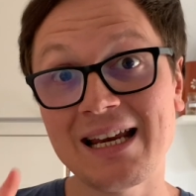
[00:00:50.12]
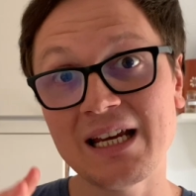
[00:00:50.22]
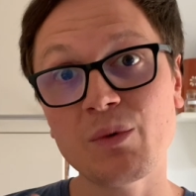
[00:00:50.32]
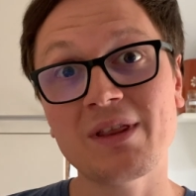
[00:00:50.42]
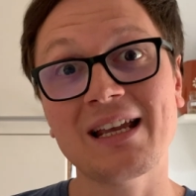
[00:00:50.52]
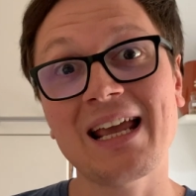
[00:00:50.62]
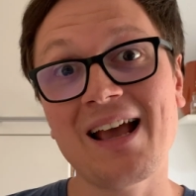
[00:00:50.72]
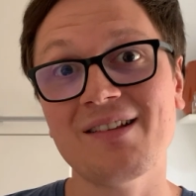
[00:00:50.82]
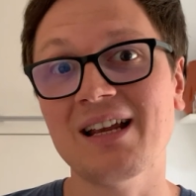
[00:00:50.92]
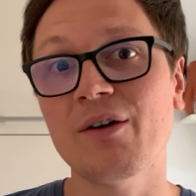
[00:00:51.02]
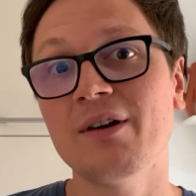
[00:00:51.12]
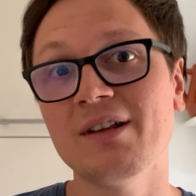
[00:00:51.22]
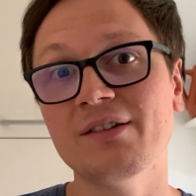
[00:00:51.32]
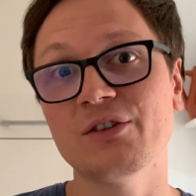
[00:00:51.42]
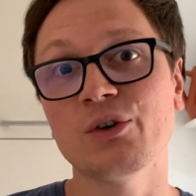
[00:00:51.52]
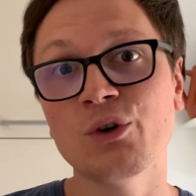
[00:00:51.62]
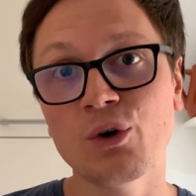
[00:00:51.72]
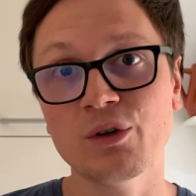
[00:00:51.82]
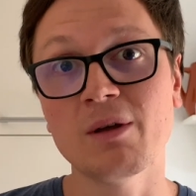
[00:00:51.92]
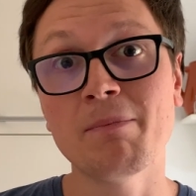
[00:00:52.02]
idea with the cast iron is to
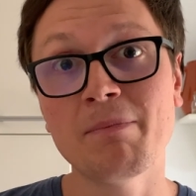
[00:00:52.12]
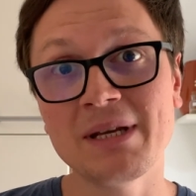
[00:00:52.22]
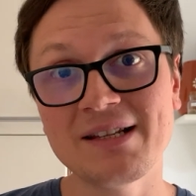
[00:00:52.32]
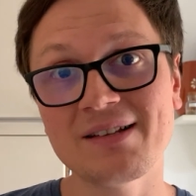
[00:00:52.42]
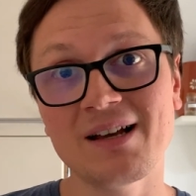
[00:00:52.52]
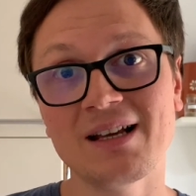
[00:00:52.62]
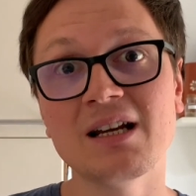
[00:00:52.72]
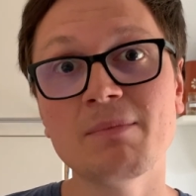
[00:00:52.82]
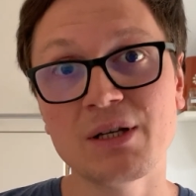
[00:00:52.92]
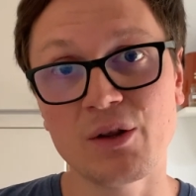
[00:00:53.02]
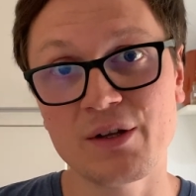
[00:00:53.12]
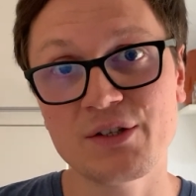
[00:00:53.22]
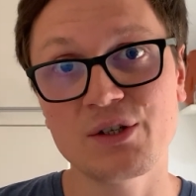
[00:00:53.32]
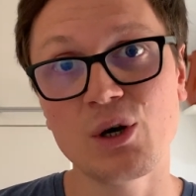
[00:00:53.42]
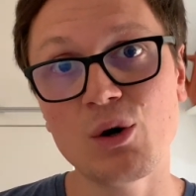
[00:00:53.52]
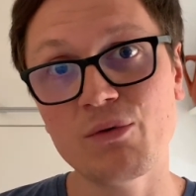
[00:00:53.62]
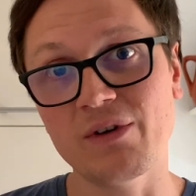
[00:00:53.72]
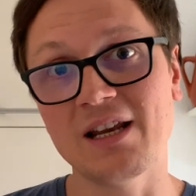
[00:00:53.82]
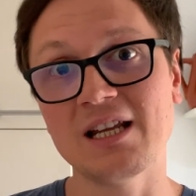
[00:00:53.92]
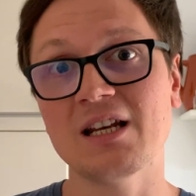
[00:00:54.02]
cook the pizza a little bit on the stove
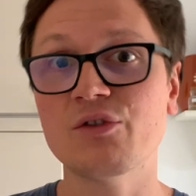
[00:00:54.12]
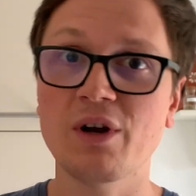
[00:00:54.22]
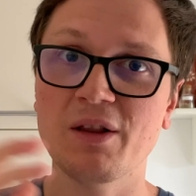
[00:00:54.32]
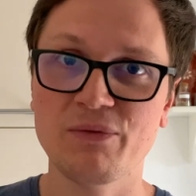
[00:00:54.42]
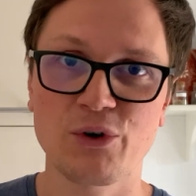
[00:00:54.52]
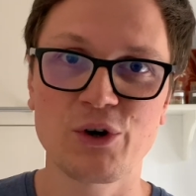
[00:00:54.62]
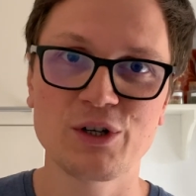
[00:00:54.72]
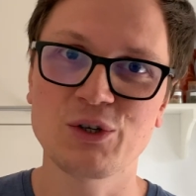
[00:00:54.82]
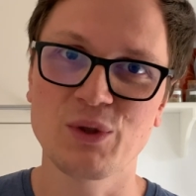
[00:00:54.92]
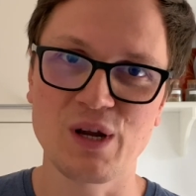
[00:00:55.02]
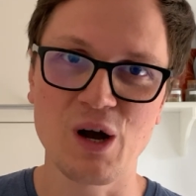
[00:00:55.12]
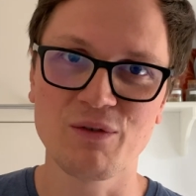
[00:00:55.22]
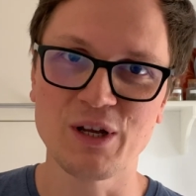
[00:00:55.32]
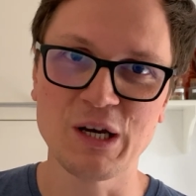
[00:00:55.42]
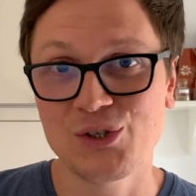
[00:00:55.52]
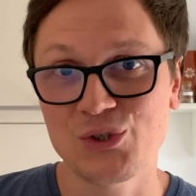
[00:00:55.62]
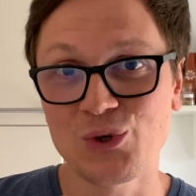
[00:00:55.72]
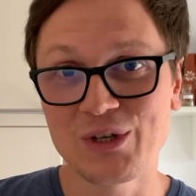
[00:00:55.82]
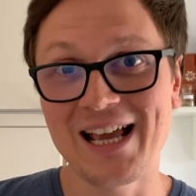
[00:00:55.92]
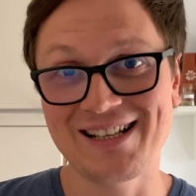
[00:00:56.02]
and then transfer it to the oven.
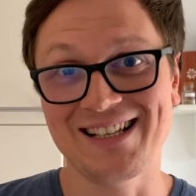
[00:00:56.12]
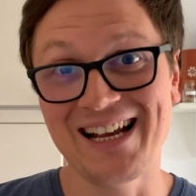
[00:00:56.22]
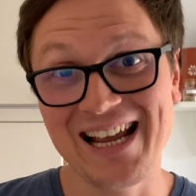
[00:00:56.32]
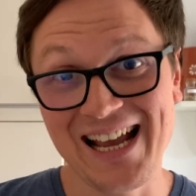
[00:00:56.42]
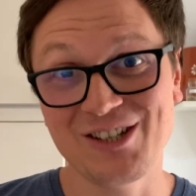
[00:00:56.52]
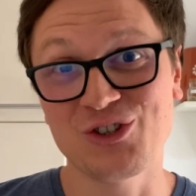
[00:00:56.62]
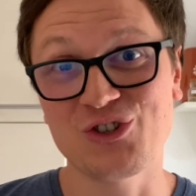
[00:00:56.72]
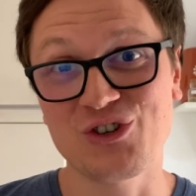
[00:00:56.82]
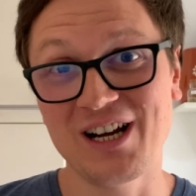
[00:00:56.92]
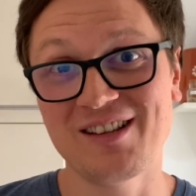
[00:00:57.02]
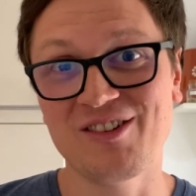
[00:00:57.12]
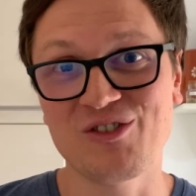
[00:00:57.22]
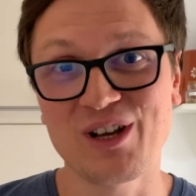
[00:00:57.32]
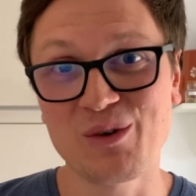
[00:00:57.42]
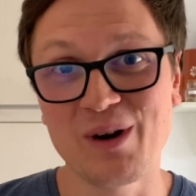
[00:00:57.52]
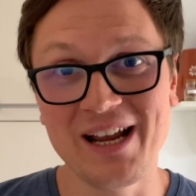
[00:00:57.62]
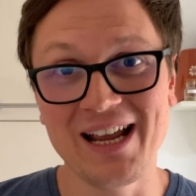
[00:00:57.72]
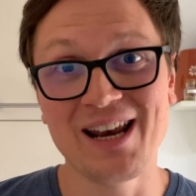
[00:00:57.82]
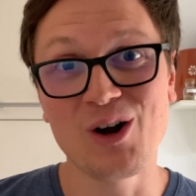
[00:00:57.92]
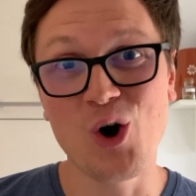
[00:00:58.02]
So yes, I had to try this right away
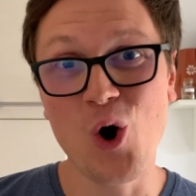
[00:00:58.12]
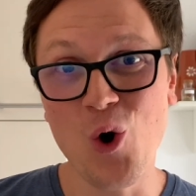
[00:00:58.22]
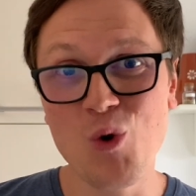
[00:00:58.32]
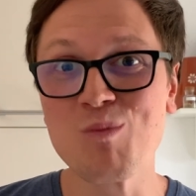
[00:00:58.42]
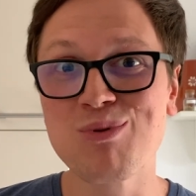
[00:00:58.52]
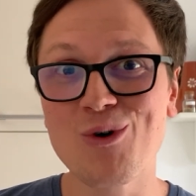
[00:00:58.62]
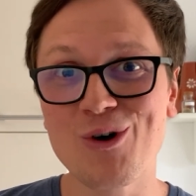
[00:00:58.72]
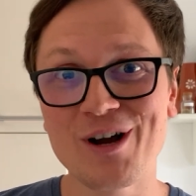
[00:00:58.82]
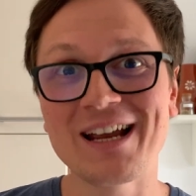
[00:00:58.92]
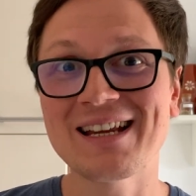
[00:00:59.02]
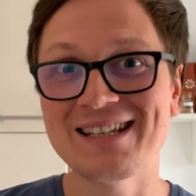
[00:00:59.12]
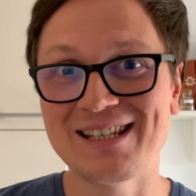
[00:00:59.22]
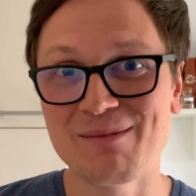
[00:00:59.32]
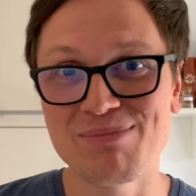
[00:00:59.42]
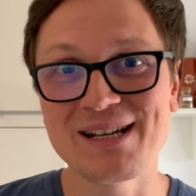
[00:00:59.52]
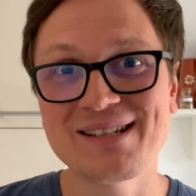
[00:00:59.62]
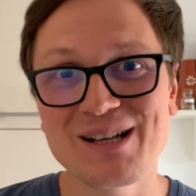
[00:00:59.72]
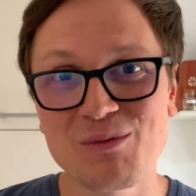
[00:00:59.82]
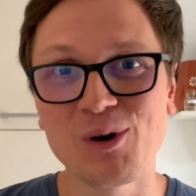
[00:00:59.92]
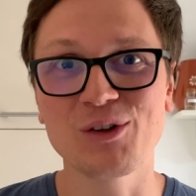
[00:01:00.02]
and oh boy, the
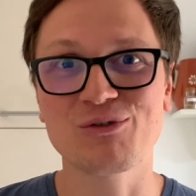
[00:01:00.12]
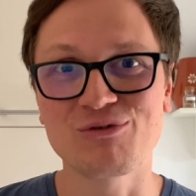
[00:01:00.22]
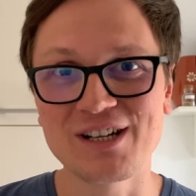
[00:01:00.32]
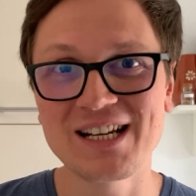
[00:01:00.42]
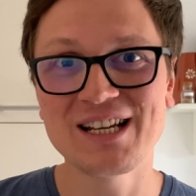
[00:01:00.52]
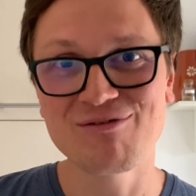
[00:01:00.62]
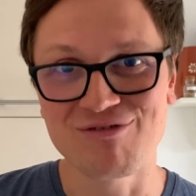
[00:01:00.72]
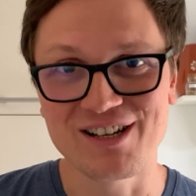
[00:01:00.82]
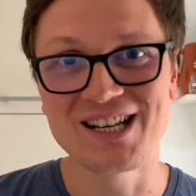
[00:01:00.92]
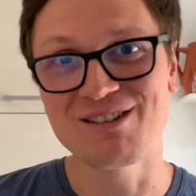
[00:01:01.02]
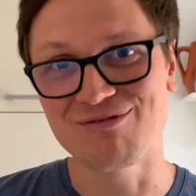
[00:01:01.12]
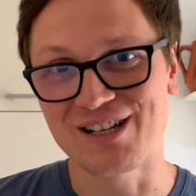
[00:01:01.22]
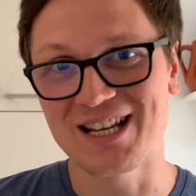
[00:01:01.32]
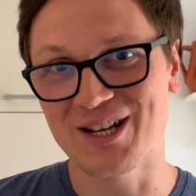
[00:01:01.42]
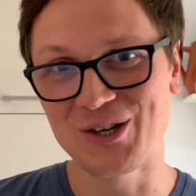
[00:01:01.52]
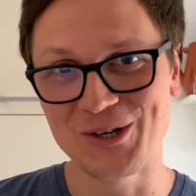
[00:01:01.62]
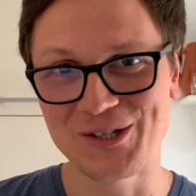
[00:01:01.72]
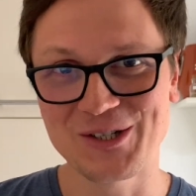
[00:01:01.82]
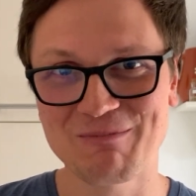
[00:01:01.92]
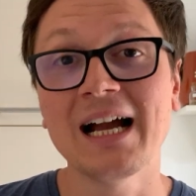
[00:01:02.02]
pizza was really
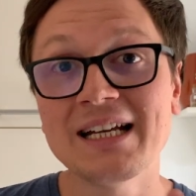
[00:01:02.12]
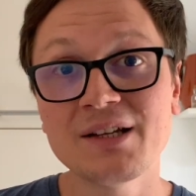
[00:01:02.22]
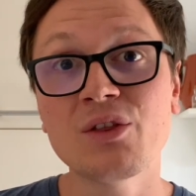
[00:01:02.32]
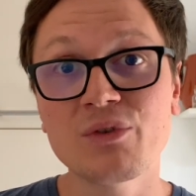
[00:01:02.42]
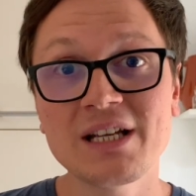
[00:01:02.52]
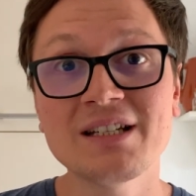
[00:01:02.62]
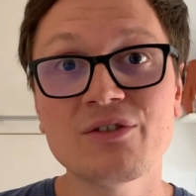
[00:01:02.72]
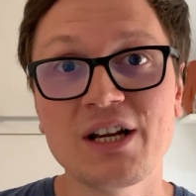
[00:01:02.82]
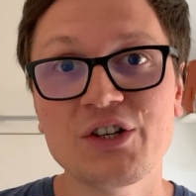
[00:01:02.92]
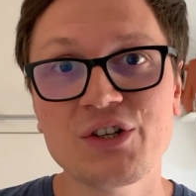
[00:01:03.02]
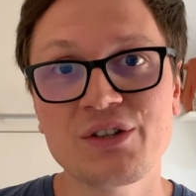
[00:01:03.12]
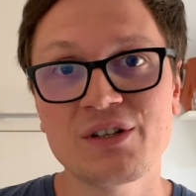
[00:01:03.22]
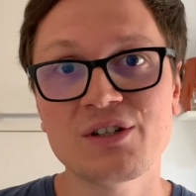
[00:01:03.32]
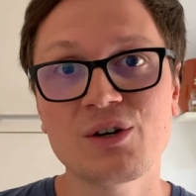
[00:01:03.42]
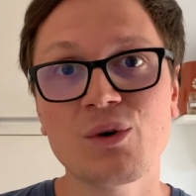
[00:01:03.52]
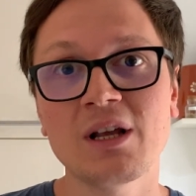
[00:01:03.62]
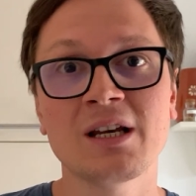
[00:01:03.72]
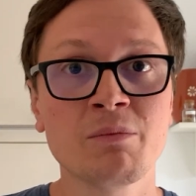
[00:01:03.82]
good. I did 3 iterations in total and